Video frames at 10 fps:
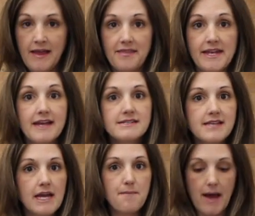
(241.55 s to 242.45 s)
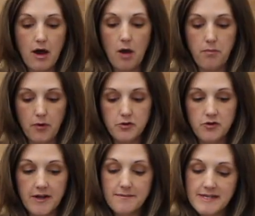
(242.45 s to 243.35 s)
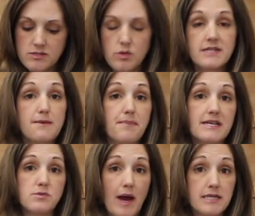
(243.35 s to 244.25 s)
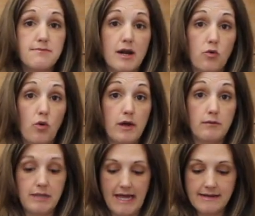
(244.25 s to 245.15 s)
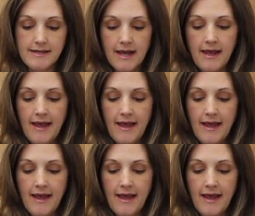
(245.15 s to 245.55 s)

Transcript: The nice thing about a board cream, this one is a beeswax mineral oil blend,